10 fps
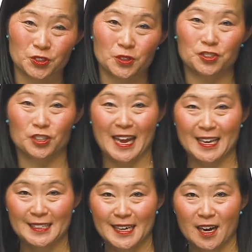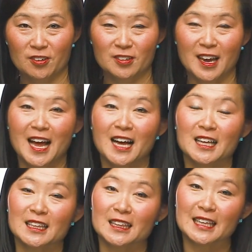So get your head down,
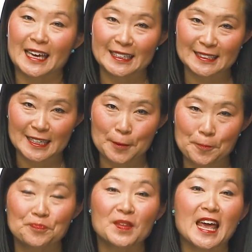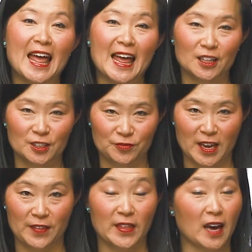legs up,
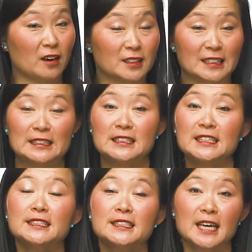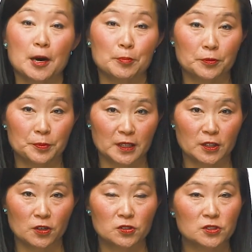elevate that on at least a couple
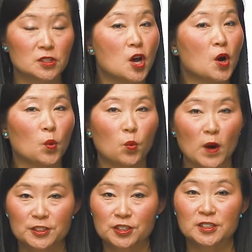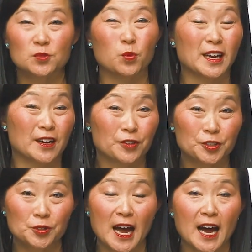pillows, wedges, whatever
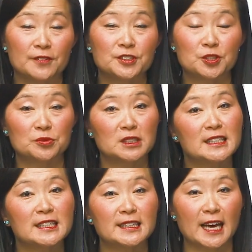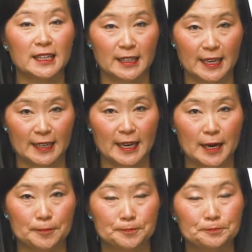you have to really get that leg up.